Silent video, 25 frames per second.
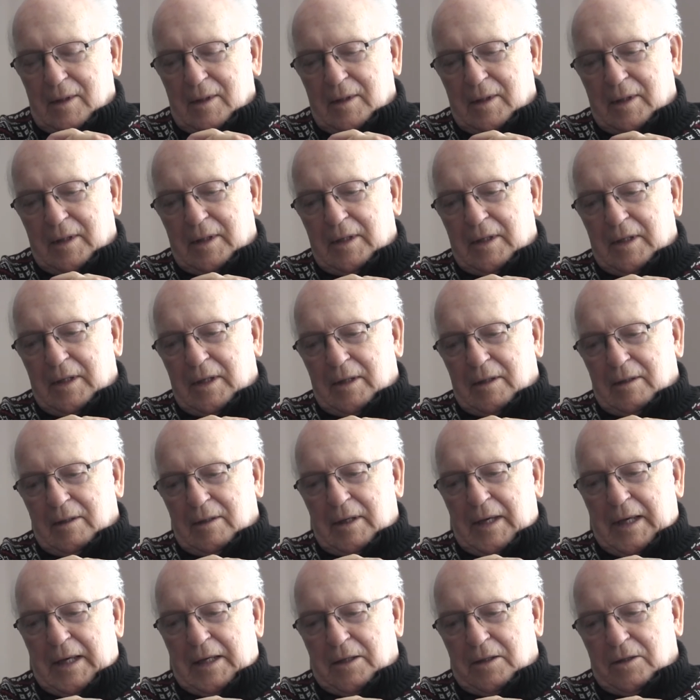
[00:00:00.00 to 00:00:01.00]
And I
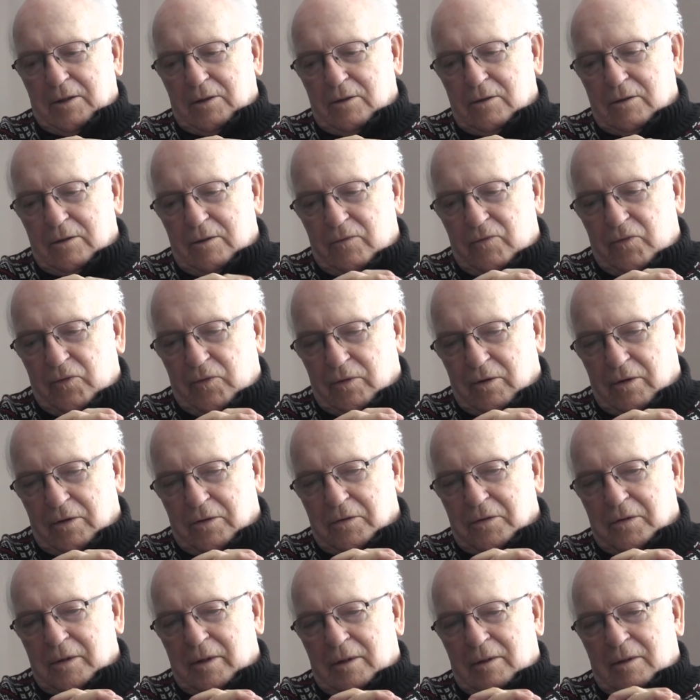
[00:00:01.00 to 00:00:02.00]
had the good
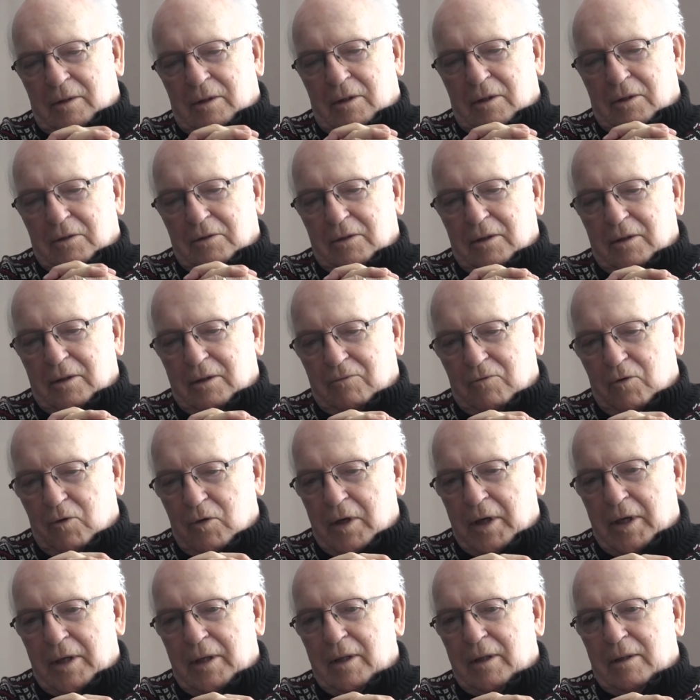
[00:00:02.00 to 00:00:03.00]
fortune along the
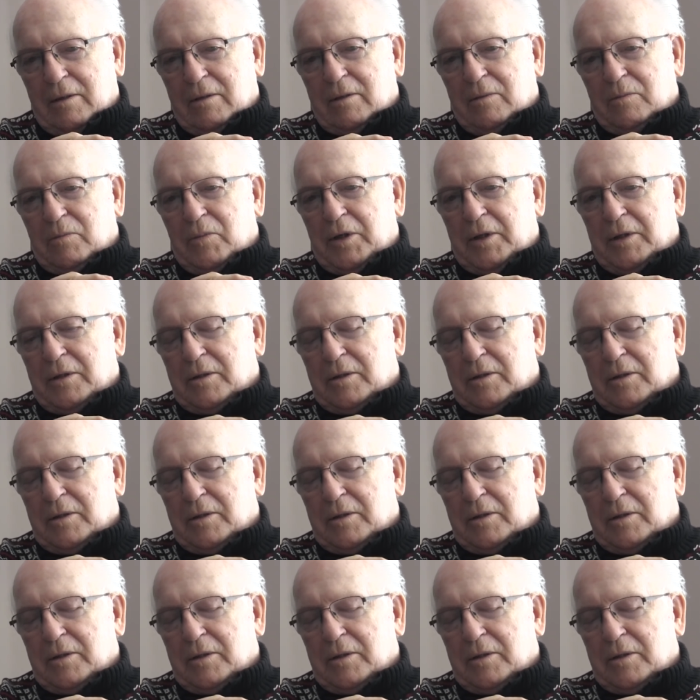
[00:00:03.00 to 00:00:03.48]
way to be